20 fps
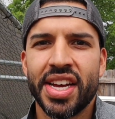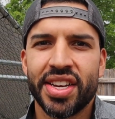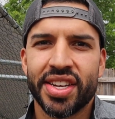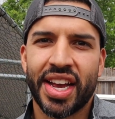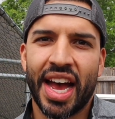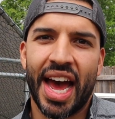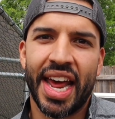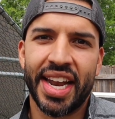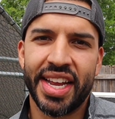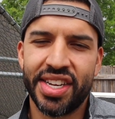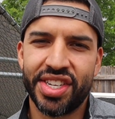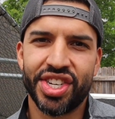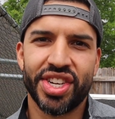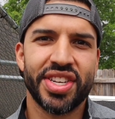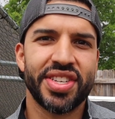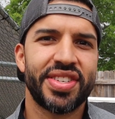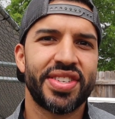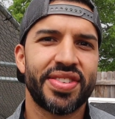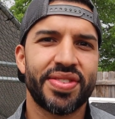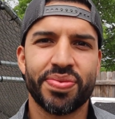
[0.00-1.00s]
kind of
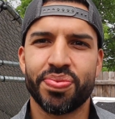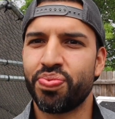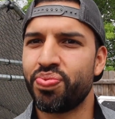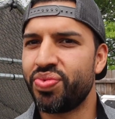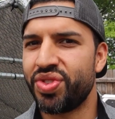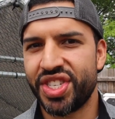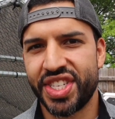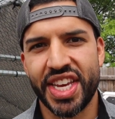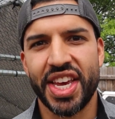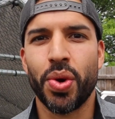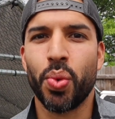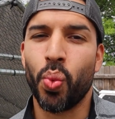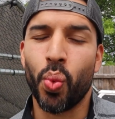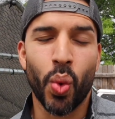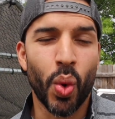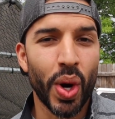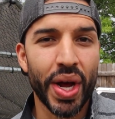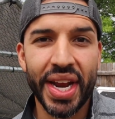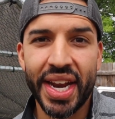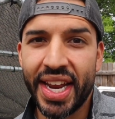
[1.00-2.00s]
just see
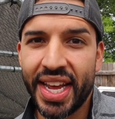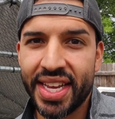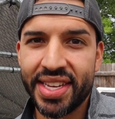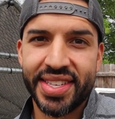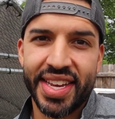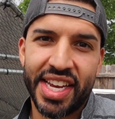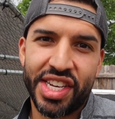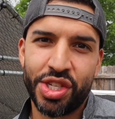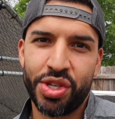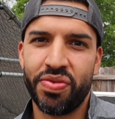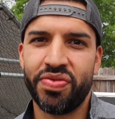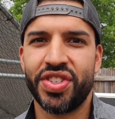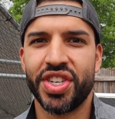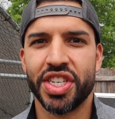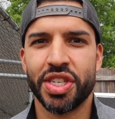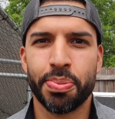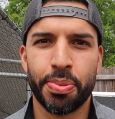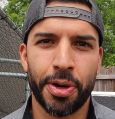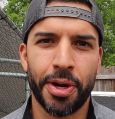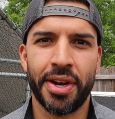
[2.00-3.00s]
what it is that you've
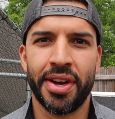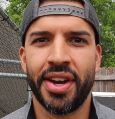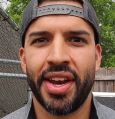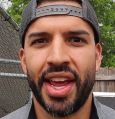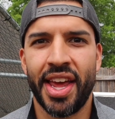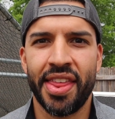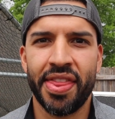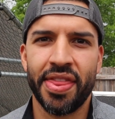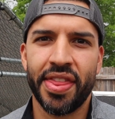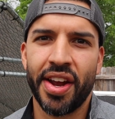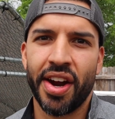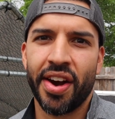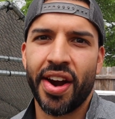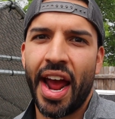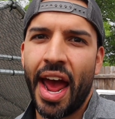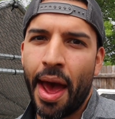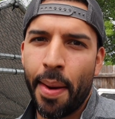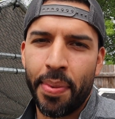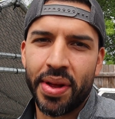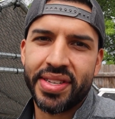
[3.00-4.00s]
just put in their
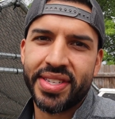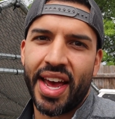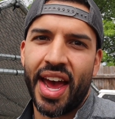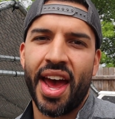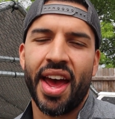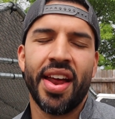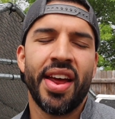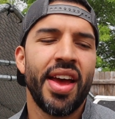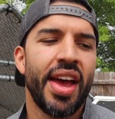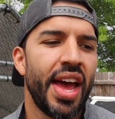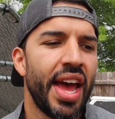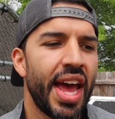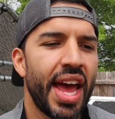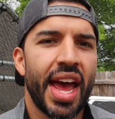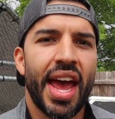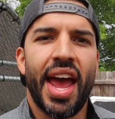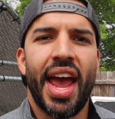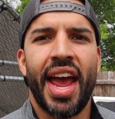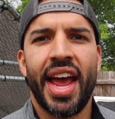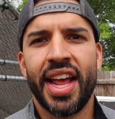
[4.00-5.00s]
habitat.
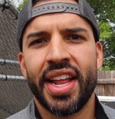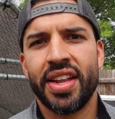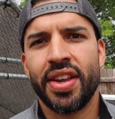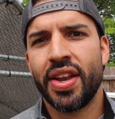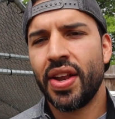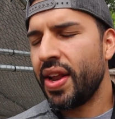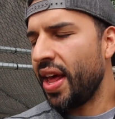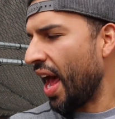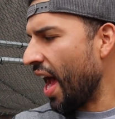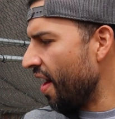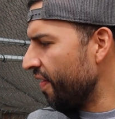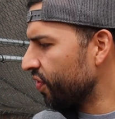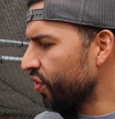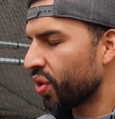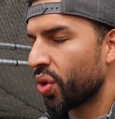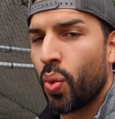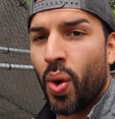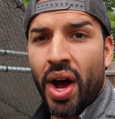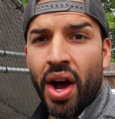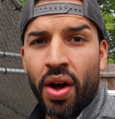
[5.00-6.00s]
And
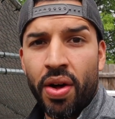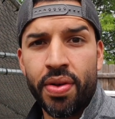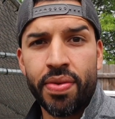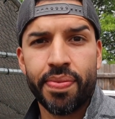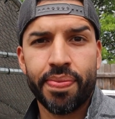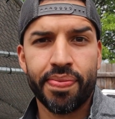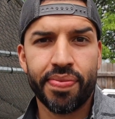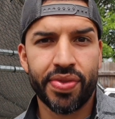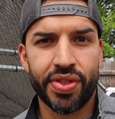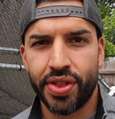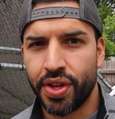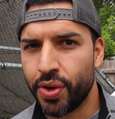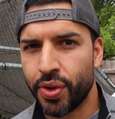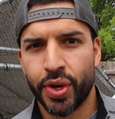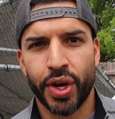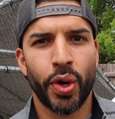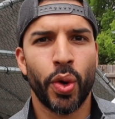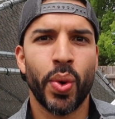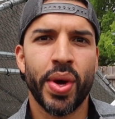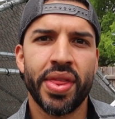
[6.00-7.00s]
after a while, they'll
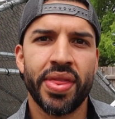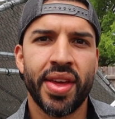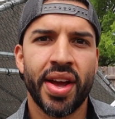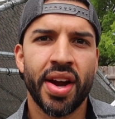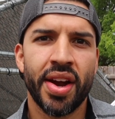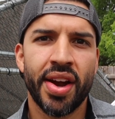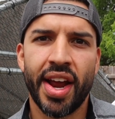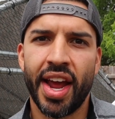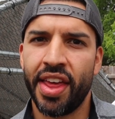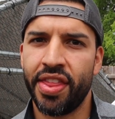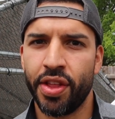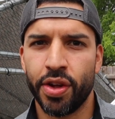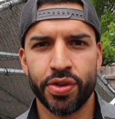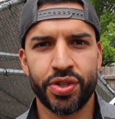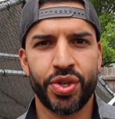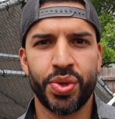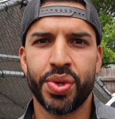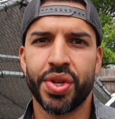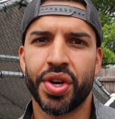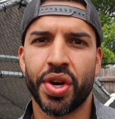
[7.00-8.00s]
go in there and they'll
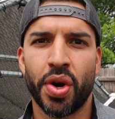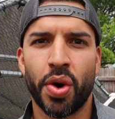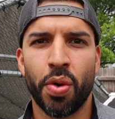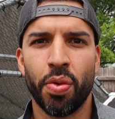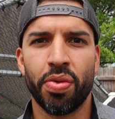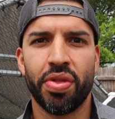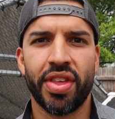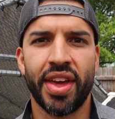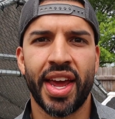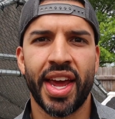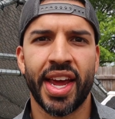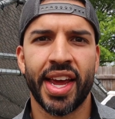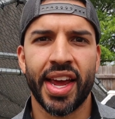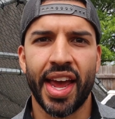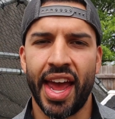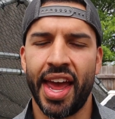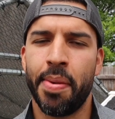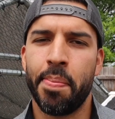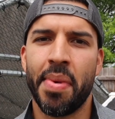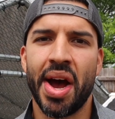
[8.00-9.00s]
do their own thing.
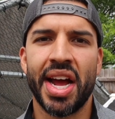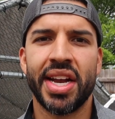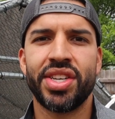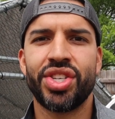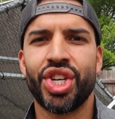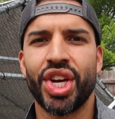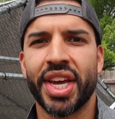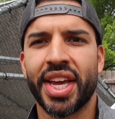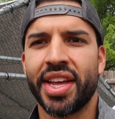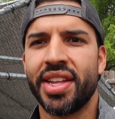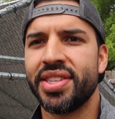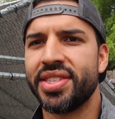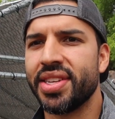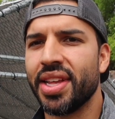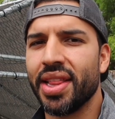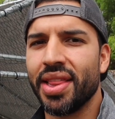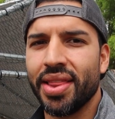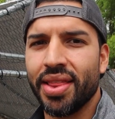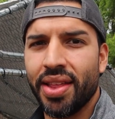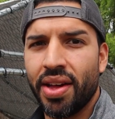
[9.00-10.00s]
And my chickens
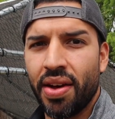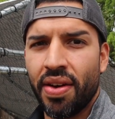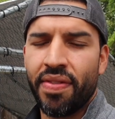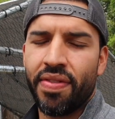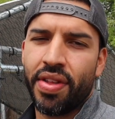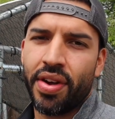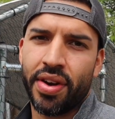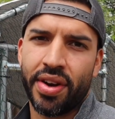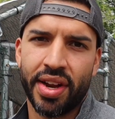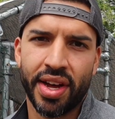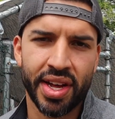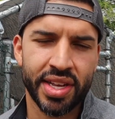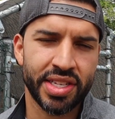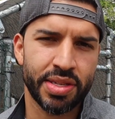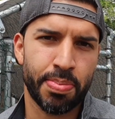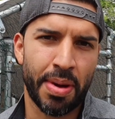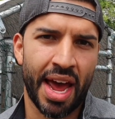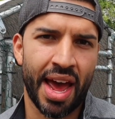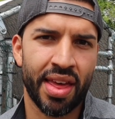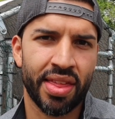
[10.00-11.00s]
love their
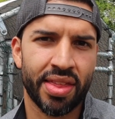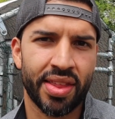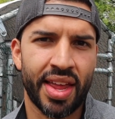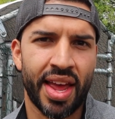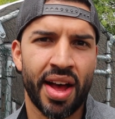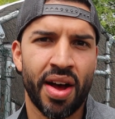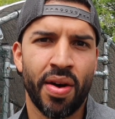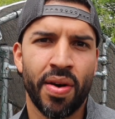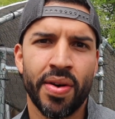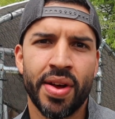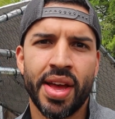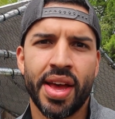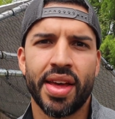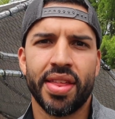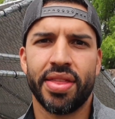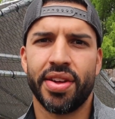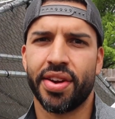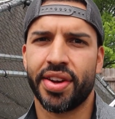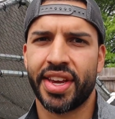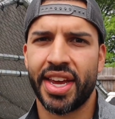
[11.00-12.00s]
dust bath now.
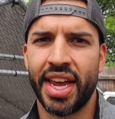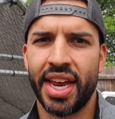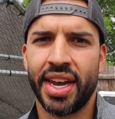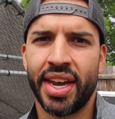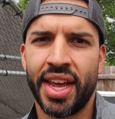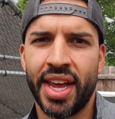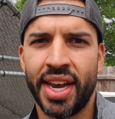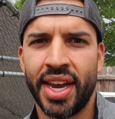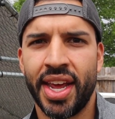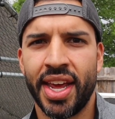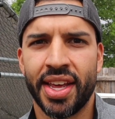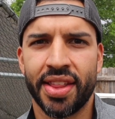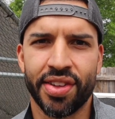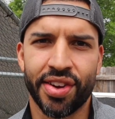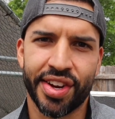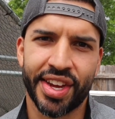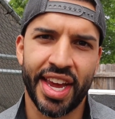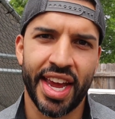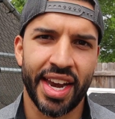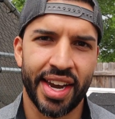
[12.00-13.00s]
They're getting in it.
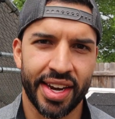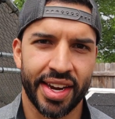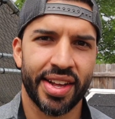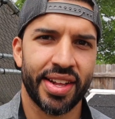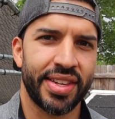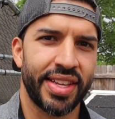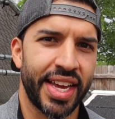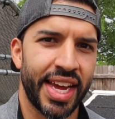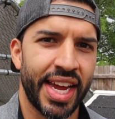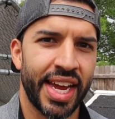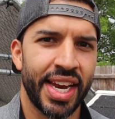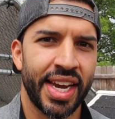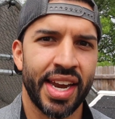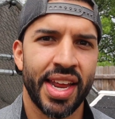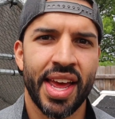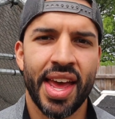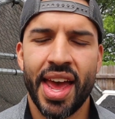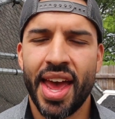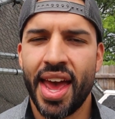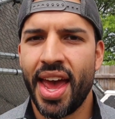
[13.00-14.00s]
They're getting clean.
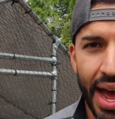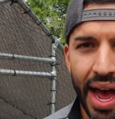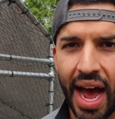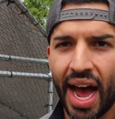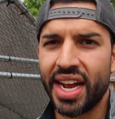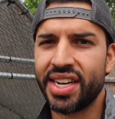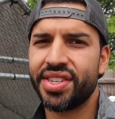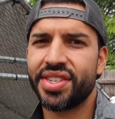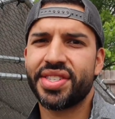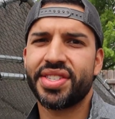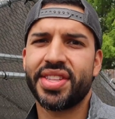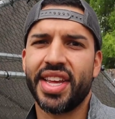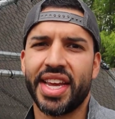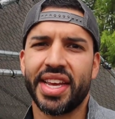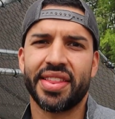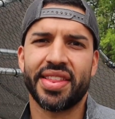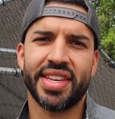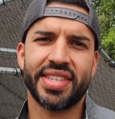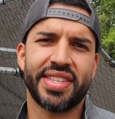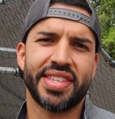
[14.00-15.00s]
I just
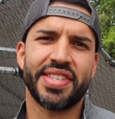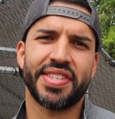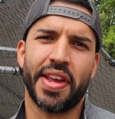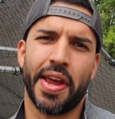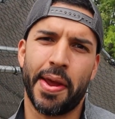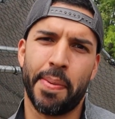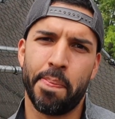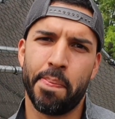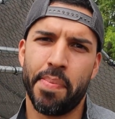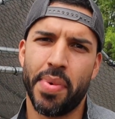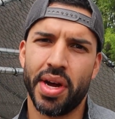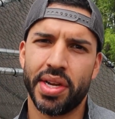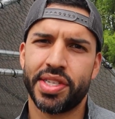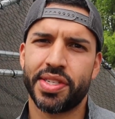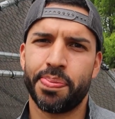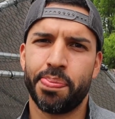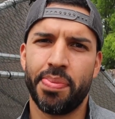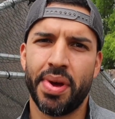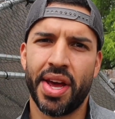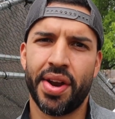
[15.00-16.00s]
think this is a
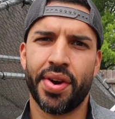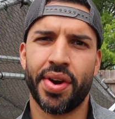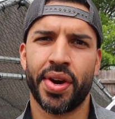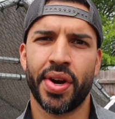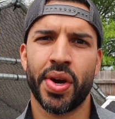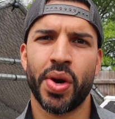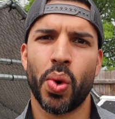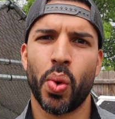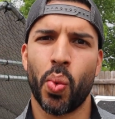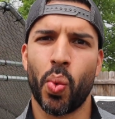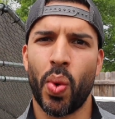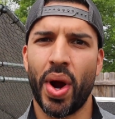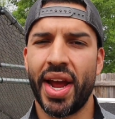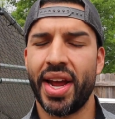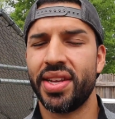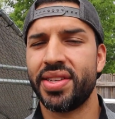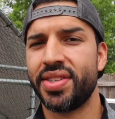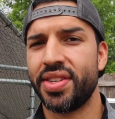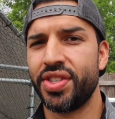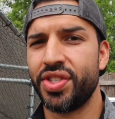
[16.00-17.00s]
much better
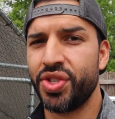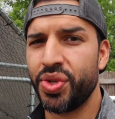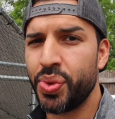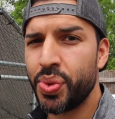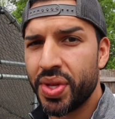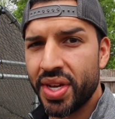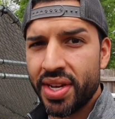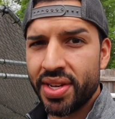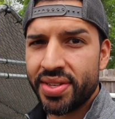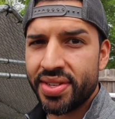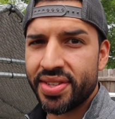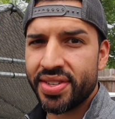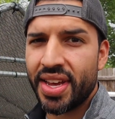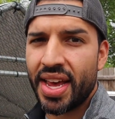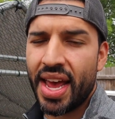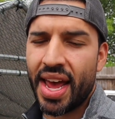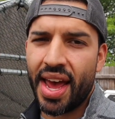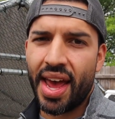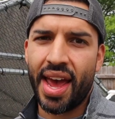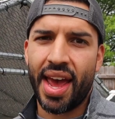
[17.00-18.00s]
way to do this.
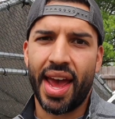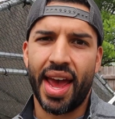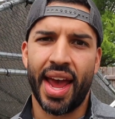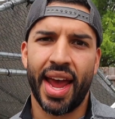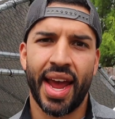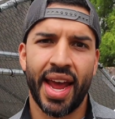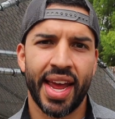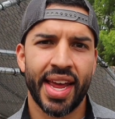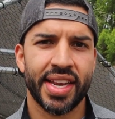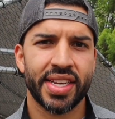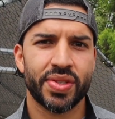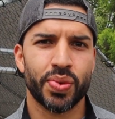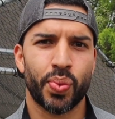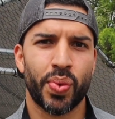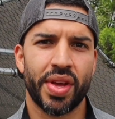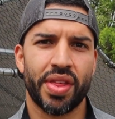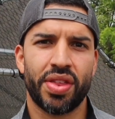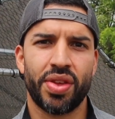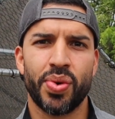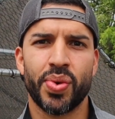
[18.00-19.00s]
And
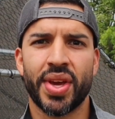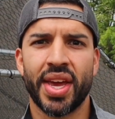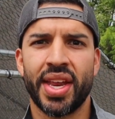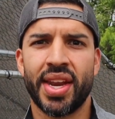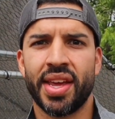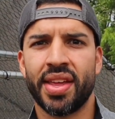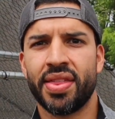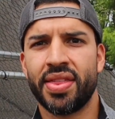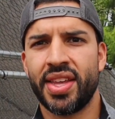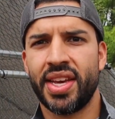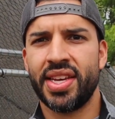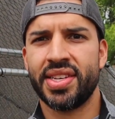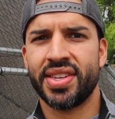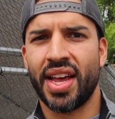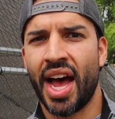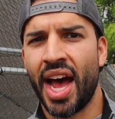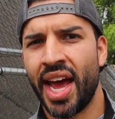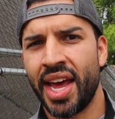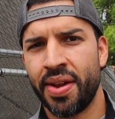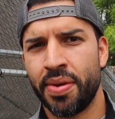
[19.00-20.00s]
with you getting these
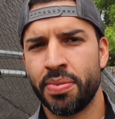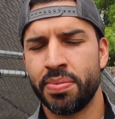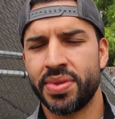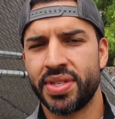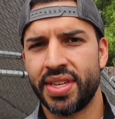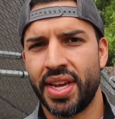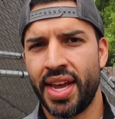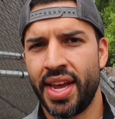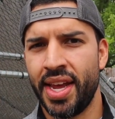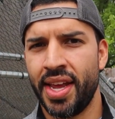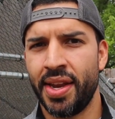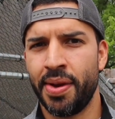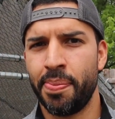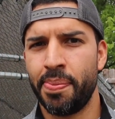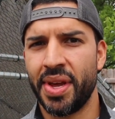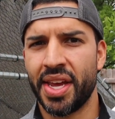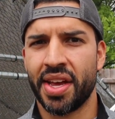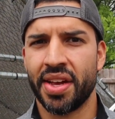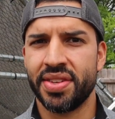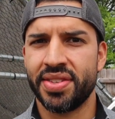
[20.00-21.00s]
items in,
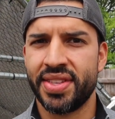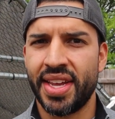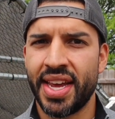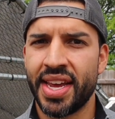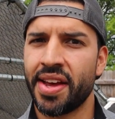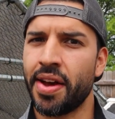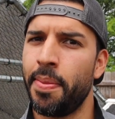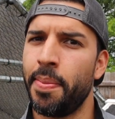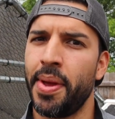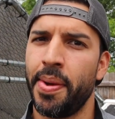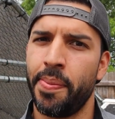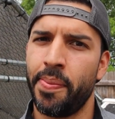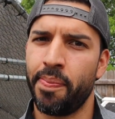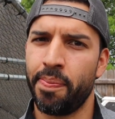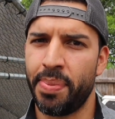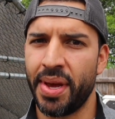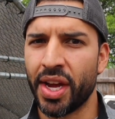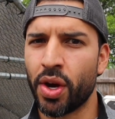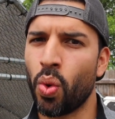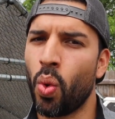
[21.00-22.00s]
because they come in
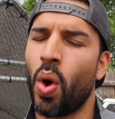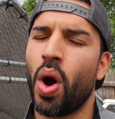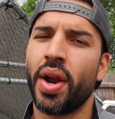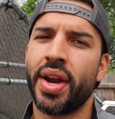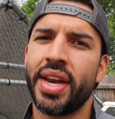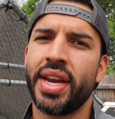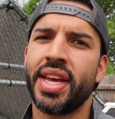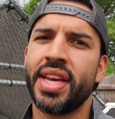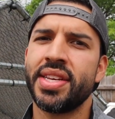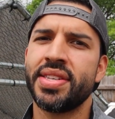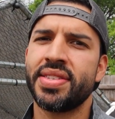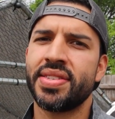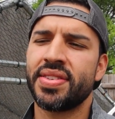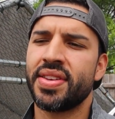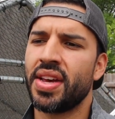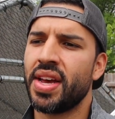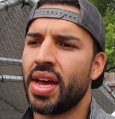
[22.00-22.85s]
big quantities,